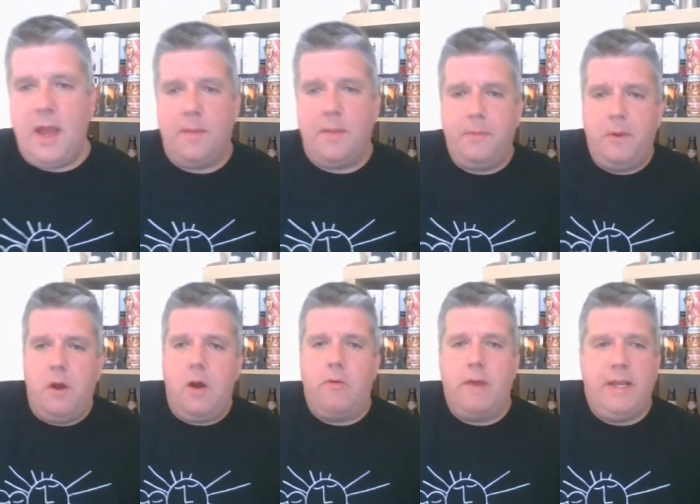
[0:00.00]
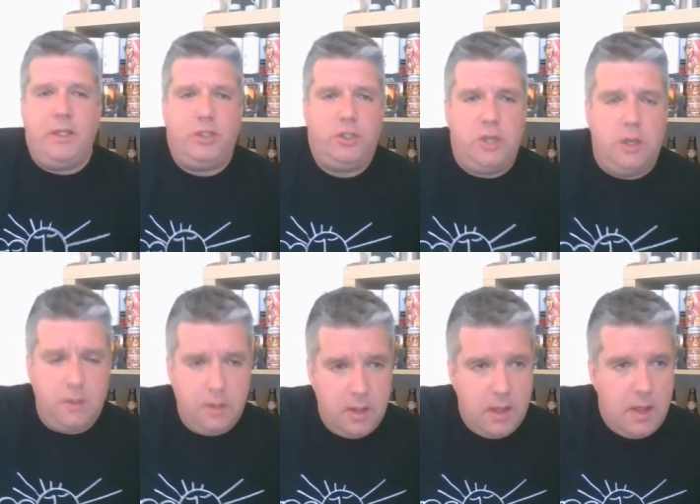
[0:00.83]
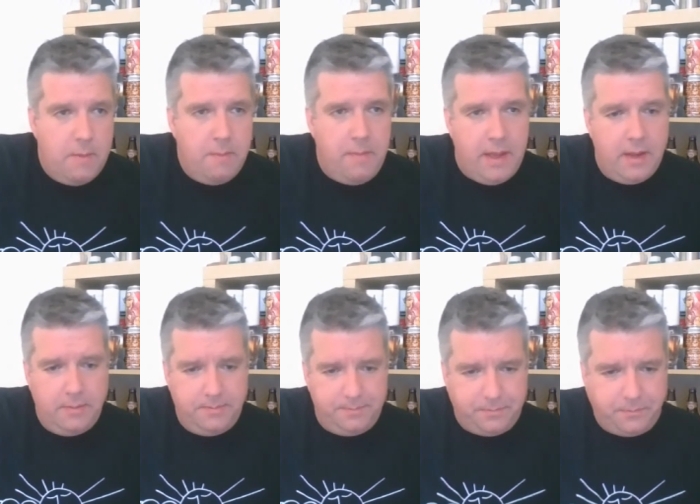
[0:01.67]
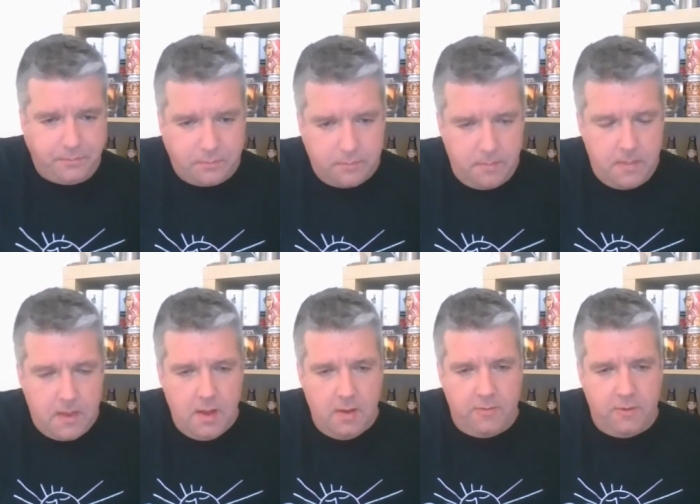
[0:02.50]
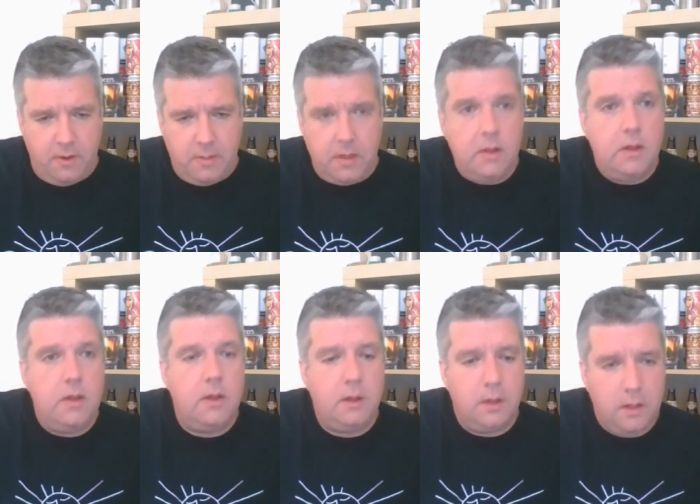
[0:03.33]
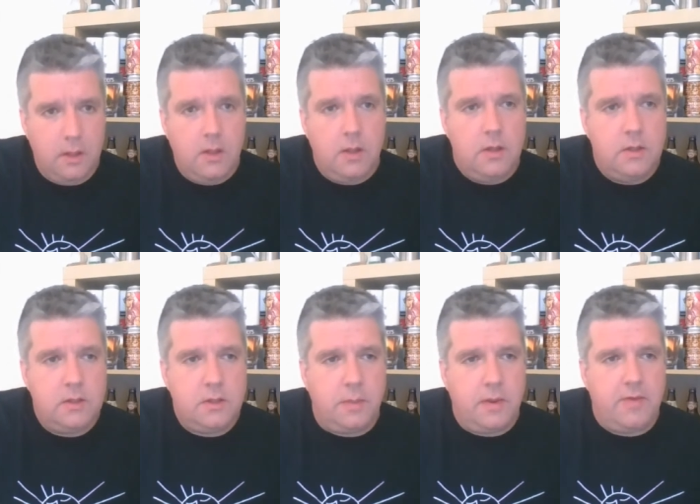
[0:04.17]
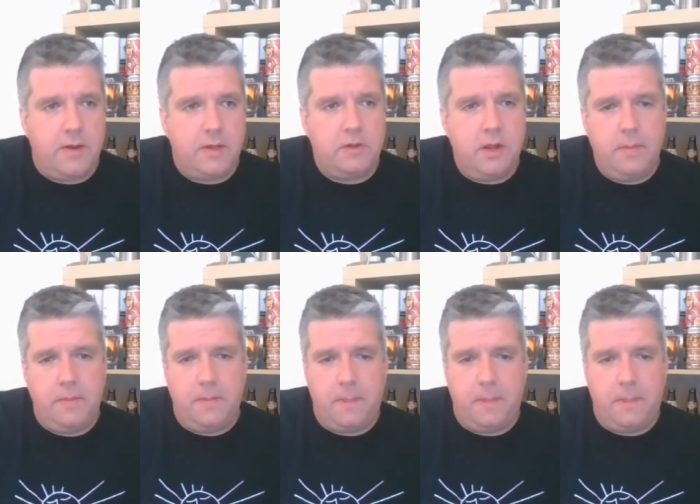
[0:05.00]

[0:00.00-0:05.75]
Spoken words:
Yeah, Core Range beer from Salt Beer Factory.